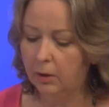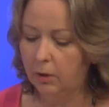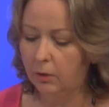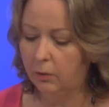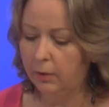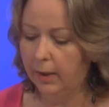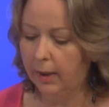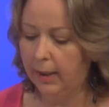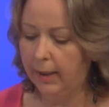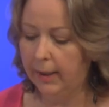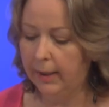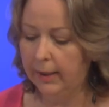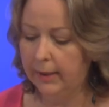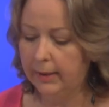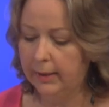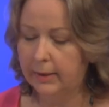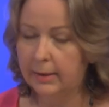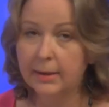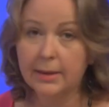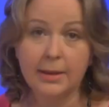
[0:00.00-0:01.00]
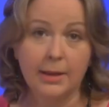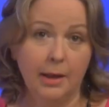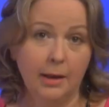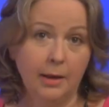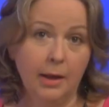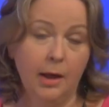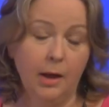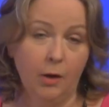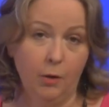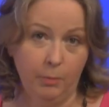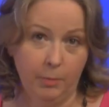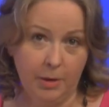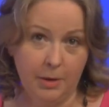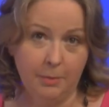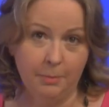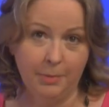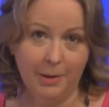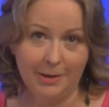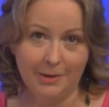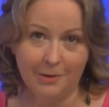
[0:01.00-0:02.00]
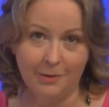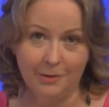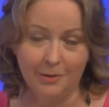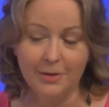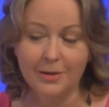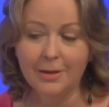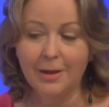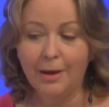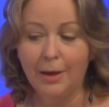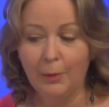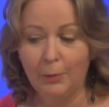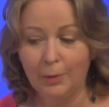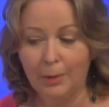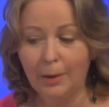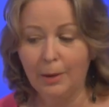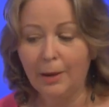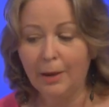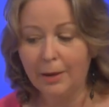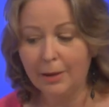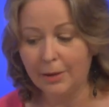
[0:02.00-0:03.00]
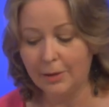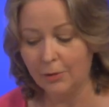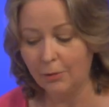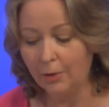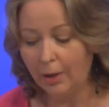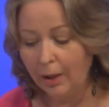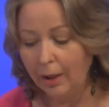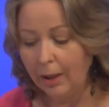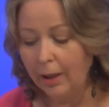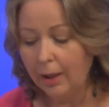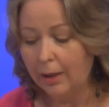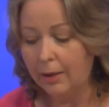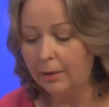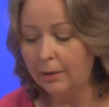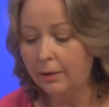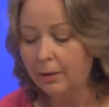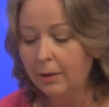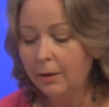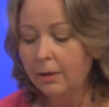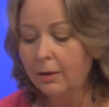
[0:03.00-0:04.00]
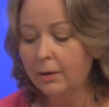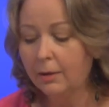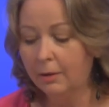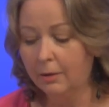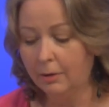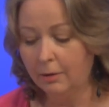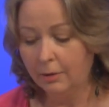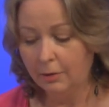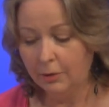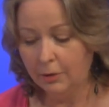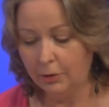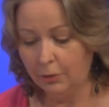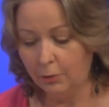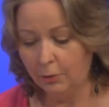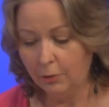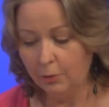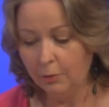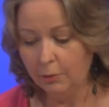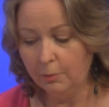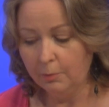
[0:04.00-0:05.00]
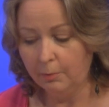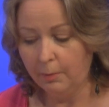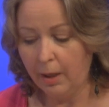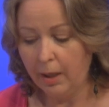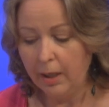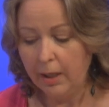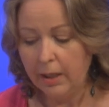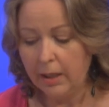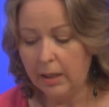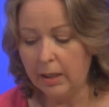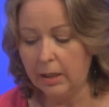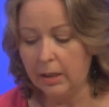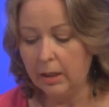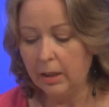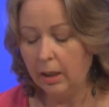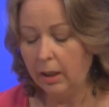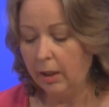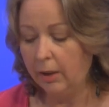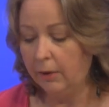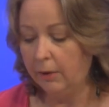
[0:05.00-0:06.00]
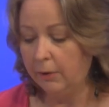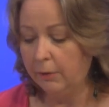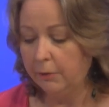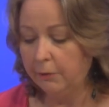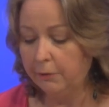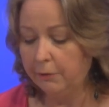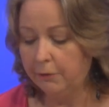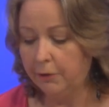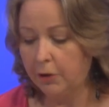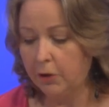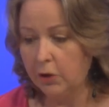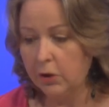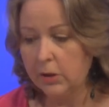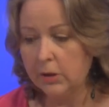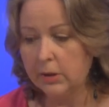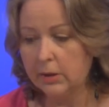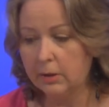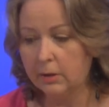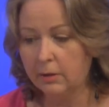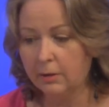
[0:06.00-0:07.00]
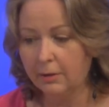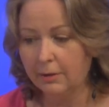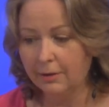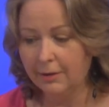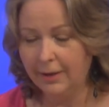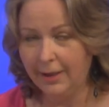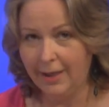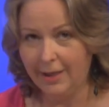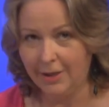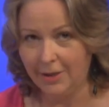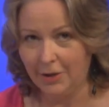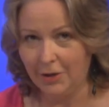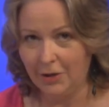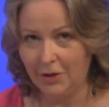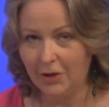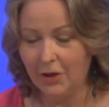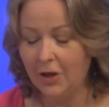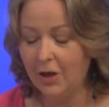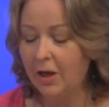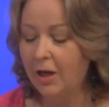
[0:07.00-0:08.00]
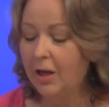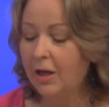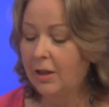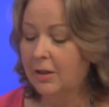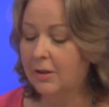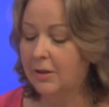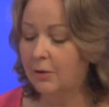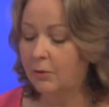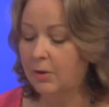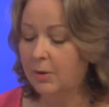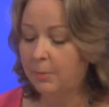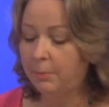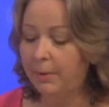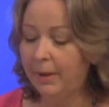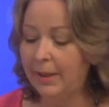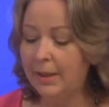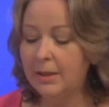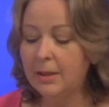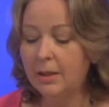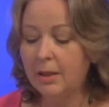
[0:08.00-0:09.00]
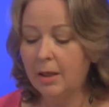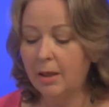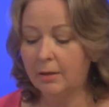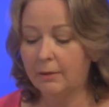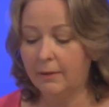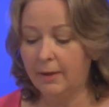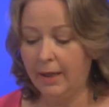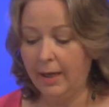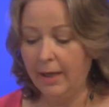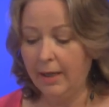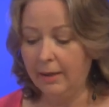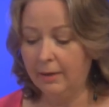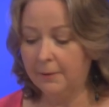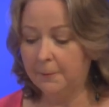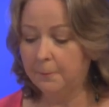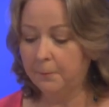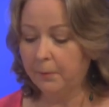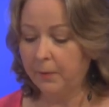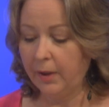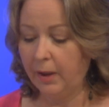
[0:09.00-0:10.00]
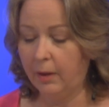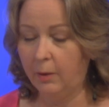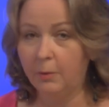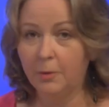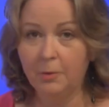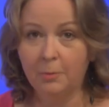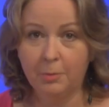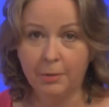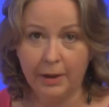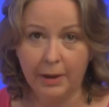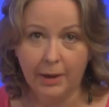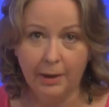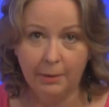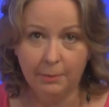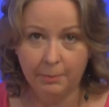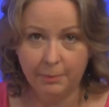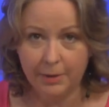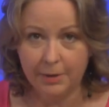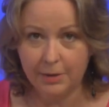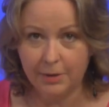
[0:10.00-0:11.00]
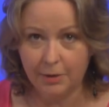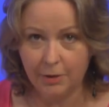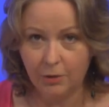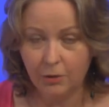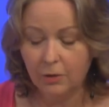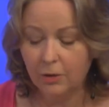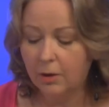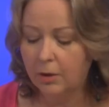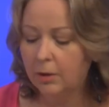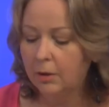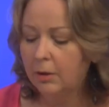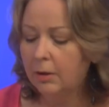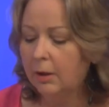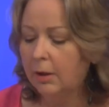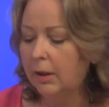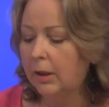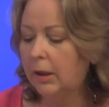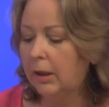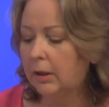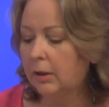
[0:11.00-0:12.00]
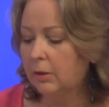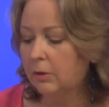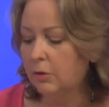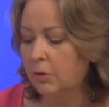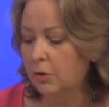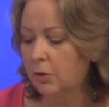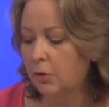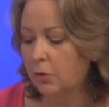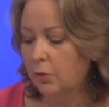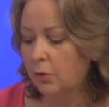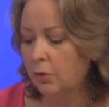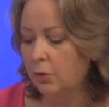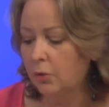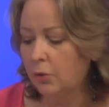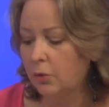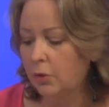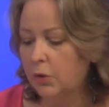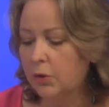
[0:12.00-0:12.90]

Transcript: go ahead and decide how many petals I would like to add to my uh, first layer. So depending on that, I will break up my circle into a